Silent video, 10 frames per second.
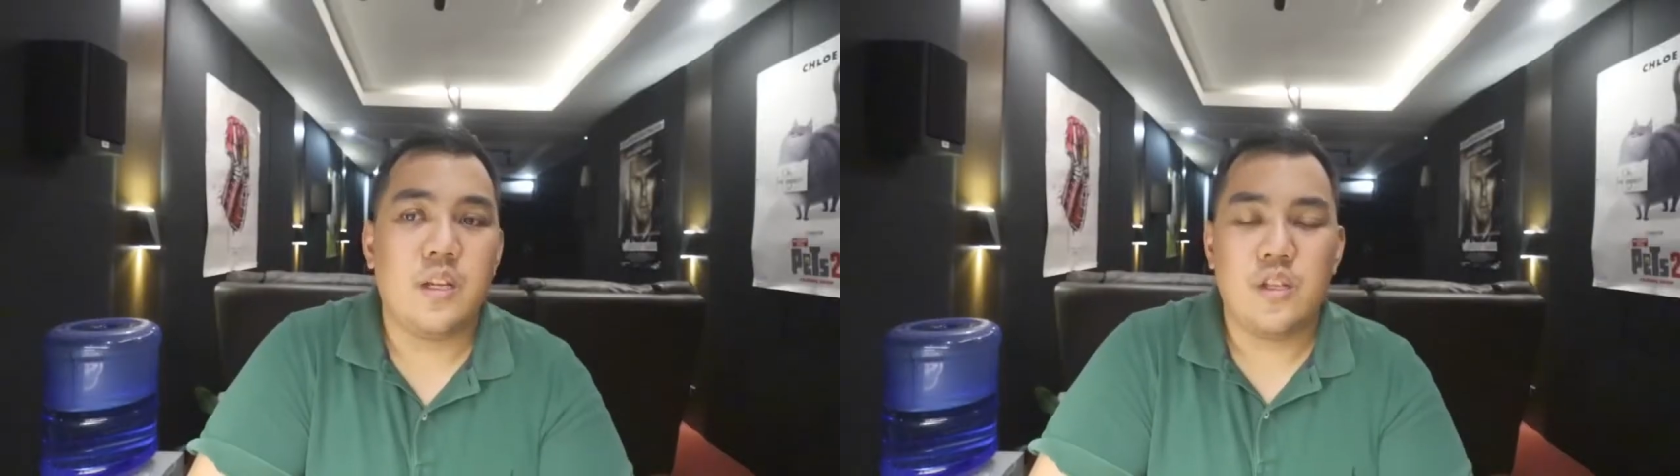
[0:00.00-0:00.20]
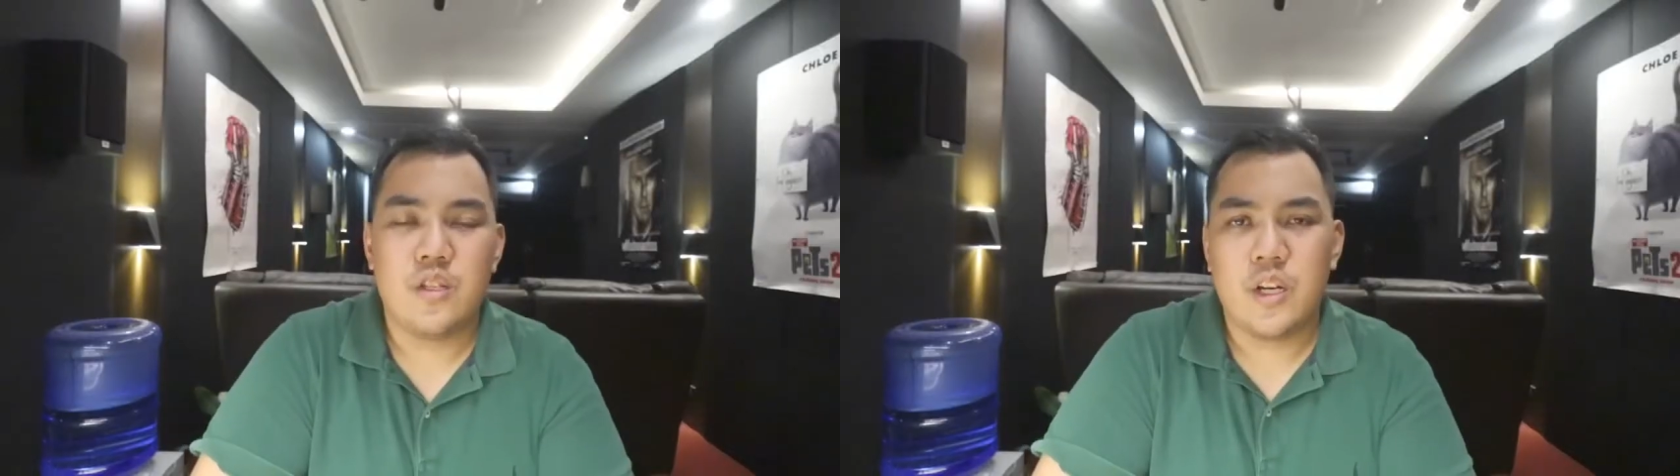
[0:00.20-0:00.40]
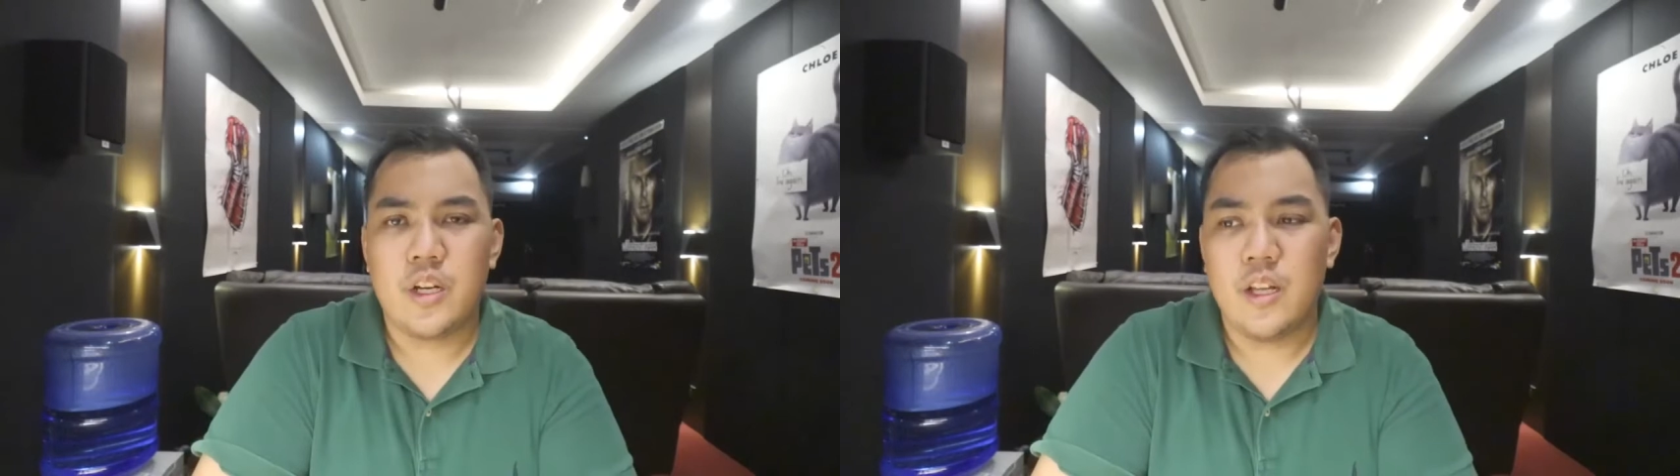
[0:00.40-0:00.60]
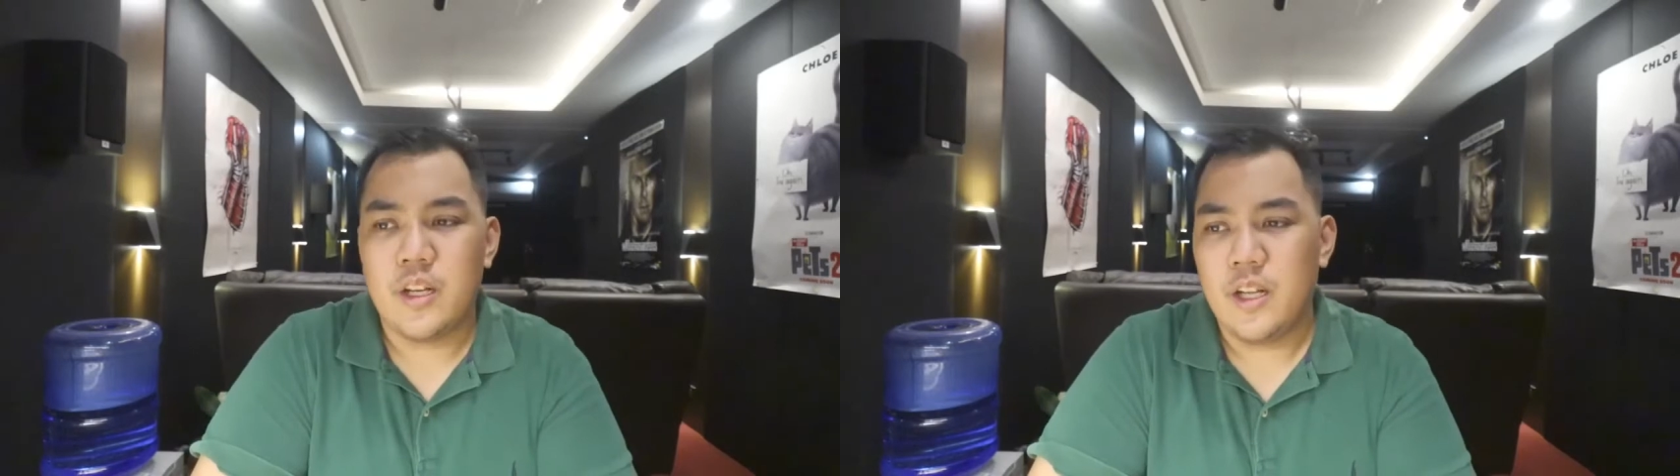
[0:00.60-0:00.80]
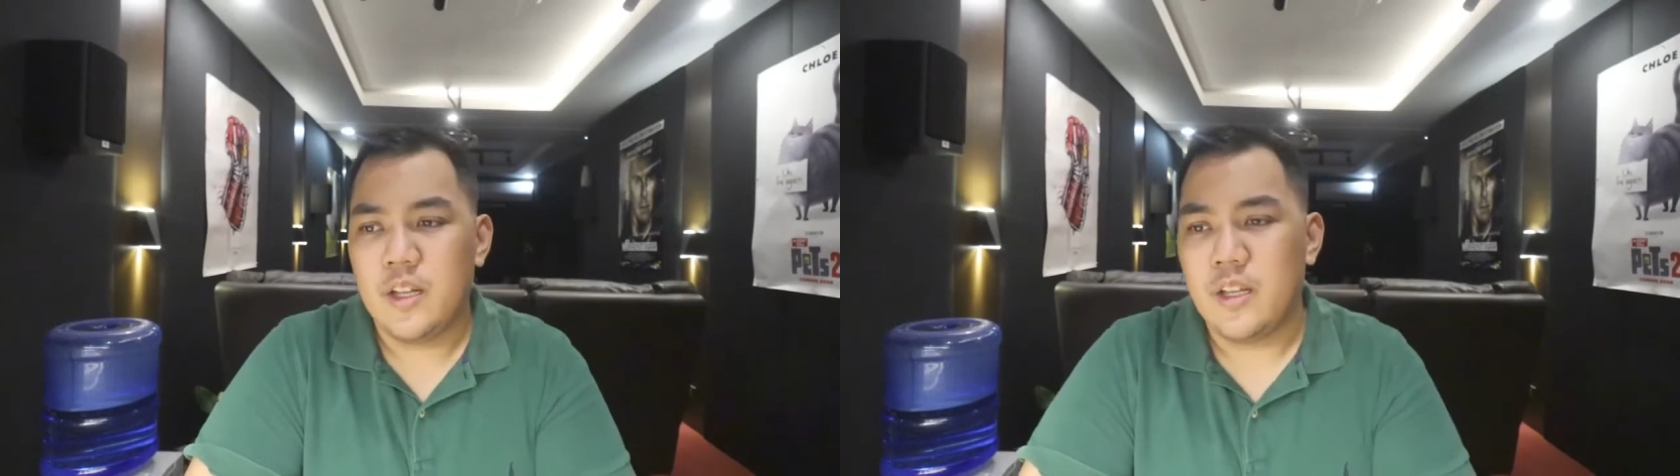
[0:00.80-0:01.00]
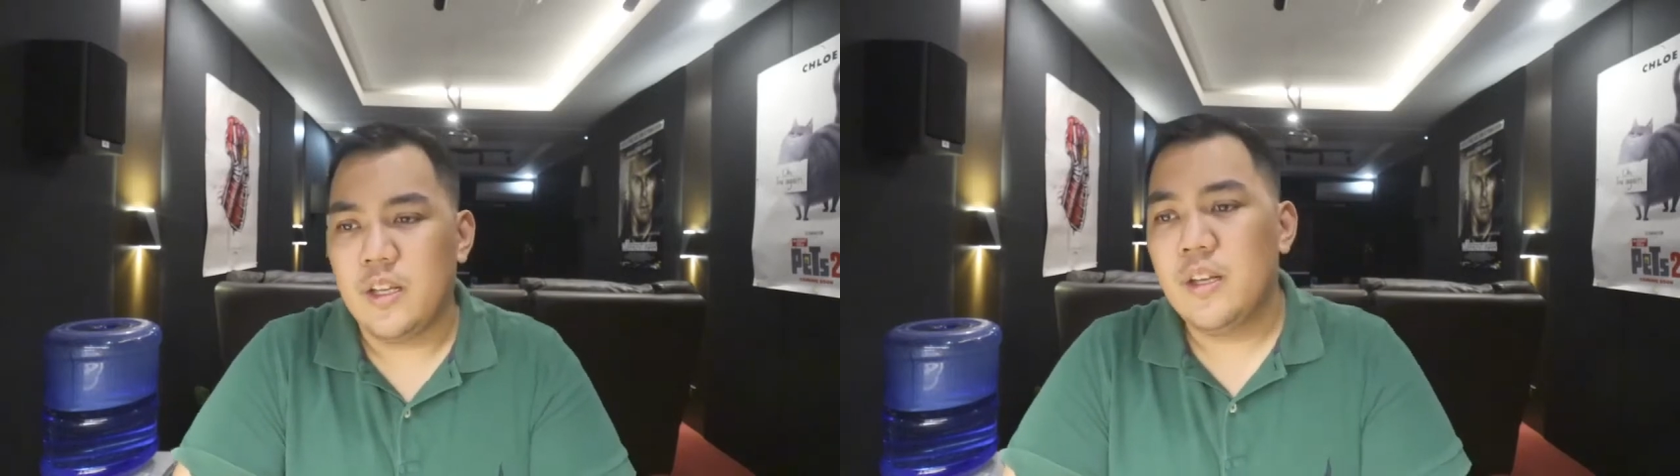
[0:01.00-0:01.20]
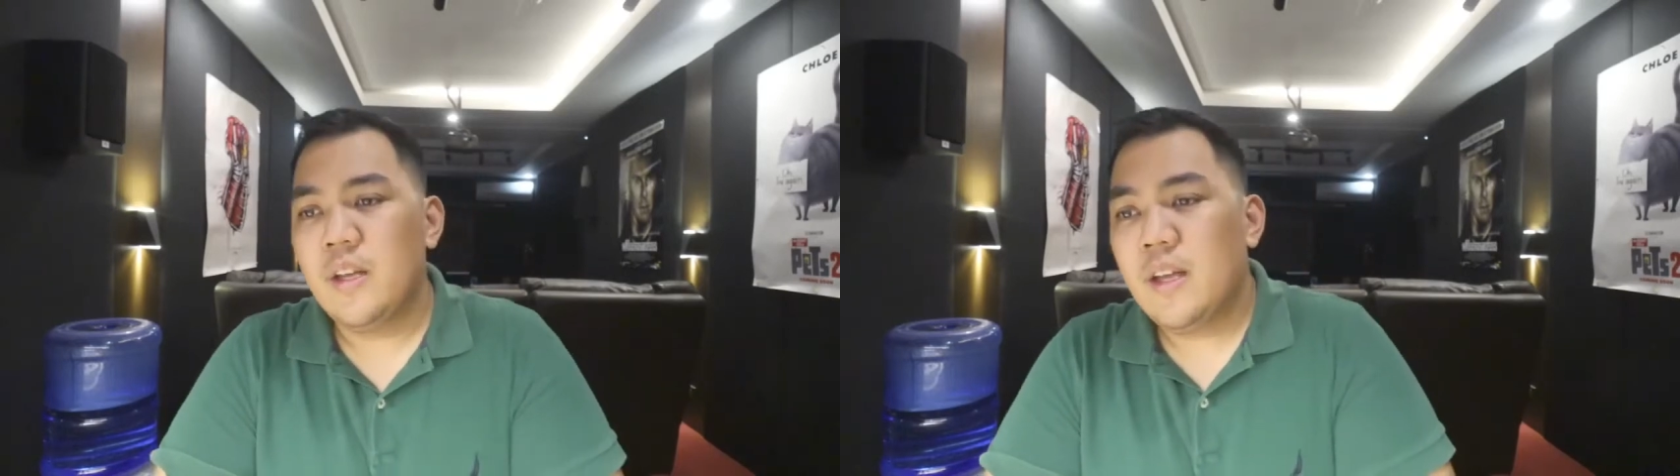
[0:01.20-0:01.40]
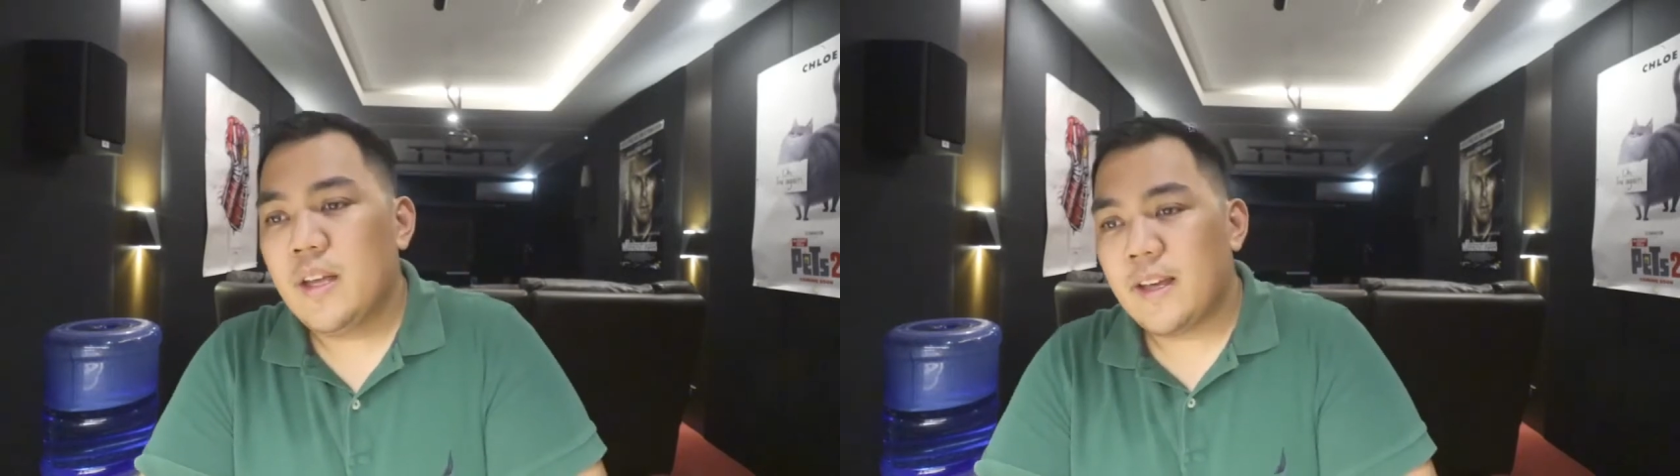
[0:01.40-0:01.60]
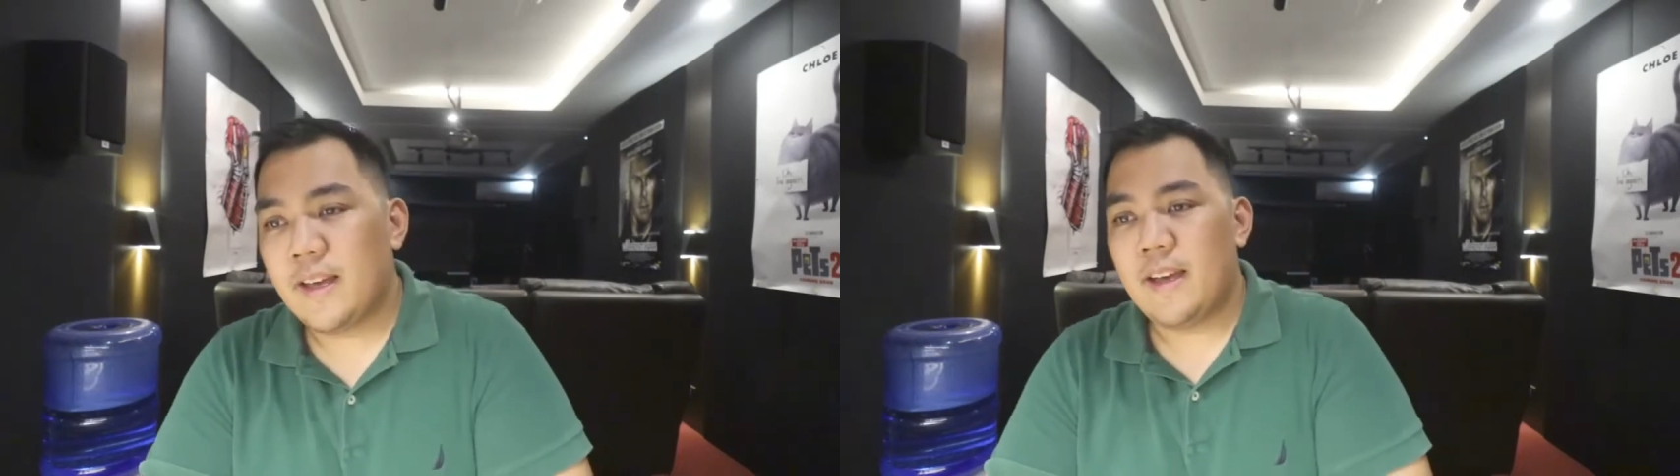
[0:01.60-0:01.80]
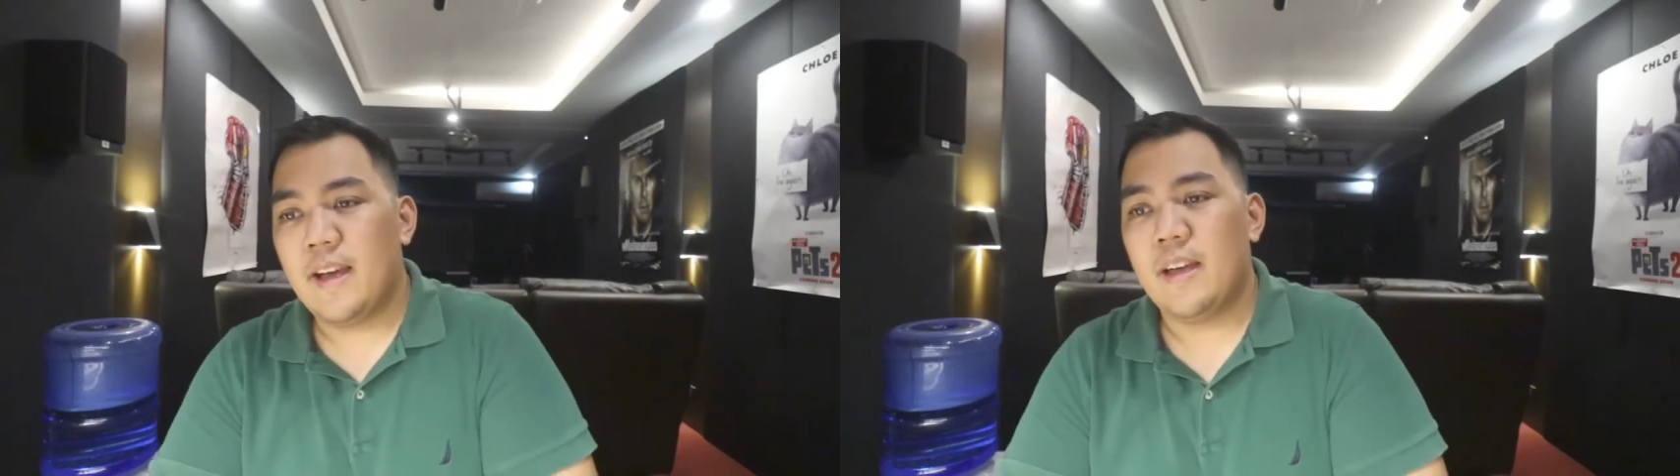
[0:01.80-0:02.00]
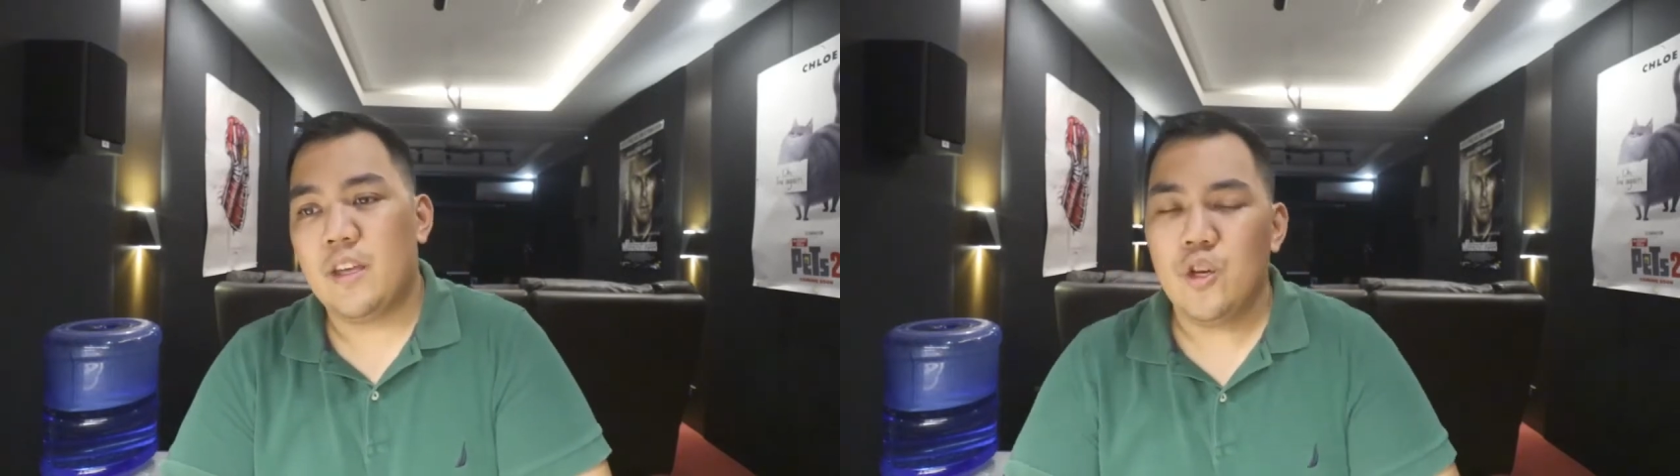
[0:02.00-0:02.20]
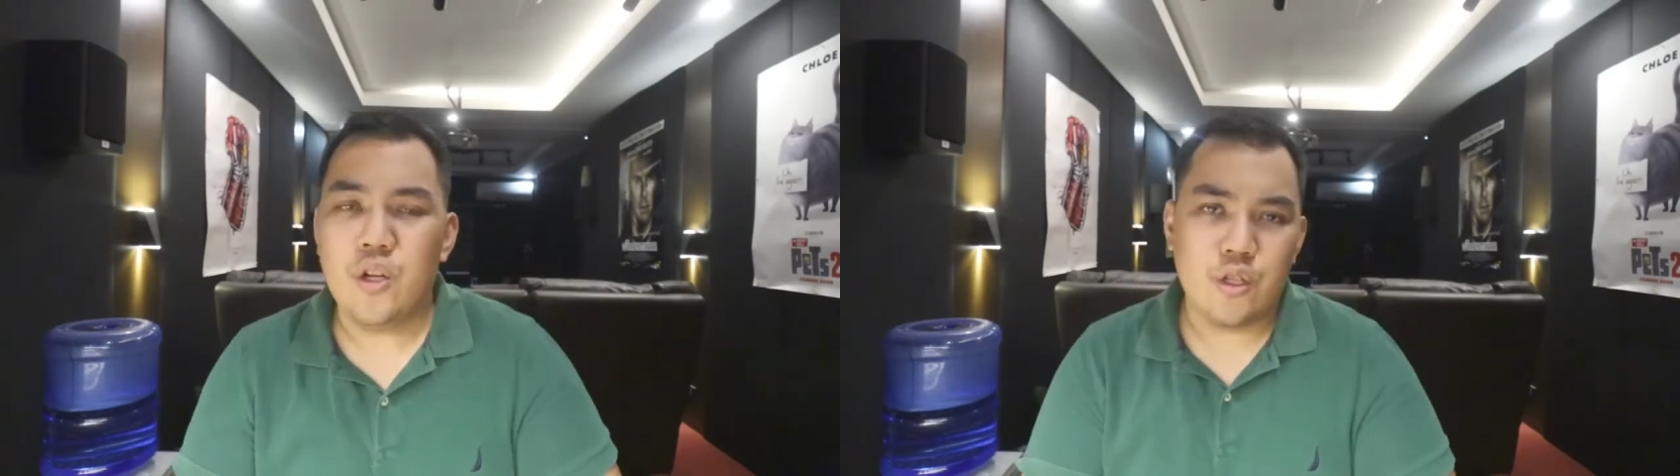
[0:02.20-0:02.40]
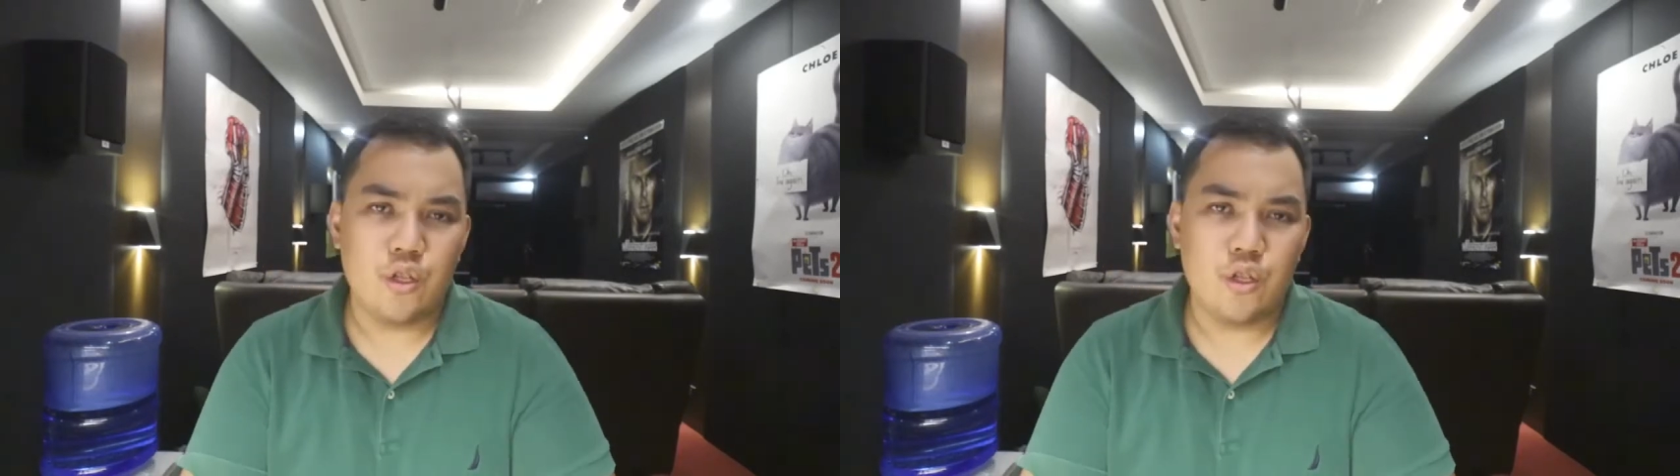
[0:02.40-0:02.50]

Green Circle Realty. Kaya, yun.